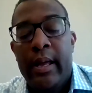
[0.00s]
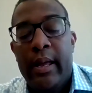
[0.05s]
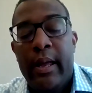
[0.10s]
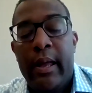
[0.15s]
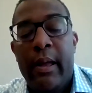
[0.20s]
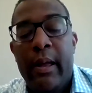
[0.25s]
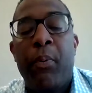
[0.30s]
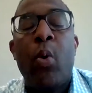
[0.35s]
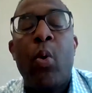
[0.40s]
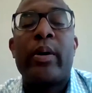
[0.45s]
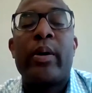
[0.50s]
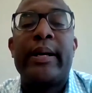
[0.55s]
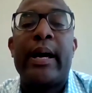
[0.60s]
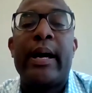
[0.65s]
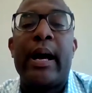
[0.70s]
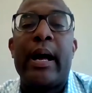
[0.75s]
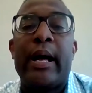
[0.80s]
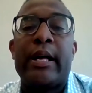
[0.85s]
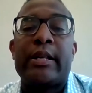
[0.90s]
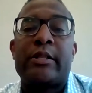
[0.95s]

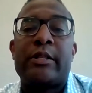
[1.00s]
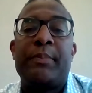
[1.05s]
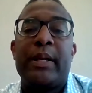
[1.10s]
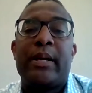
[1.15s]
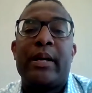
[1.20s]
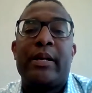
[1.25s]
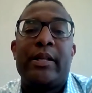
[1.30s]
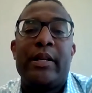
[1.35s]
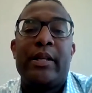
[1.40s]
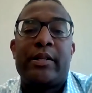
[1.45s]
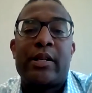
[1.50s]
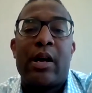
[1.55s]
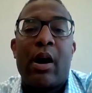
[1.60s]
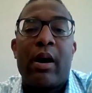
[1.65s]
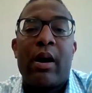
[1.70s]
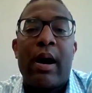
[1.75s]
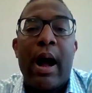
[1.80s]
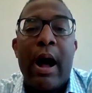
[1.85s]
important to us because it's our